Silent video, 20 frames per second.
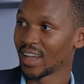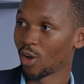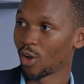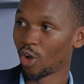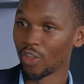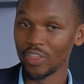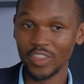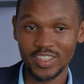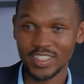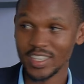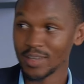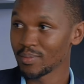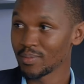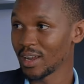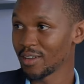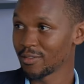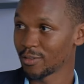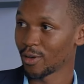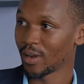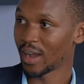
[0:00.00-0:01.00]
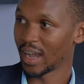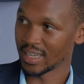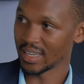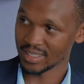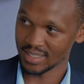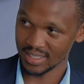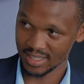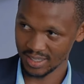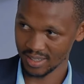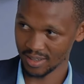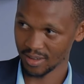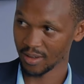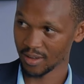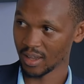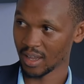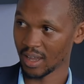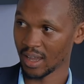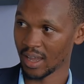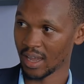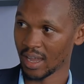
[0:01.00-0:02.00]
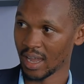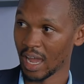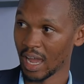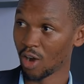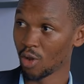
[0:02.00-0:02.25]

on the same level as uh,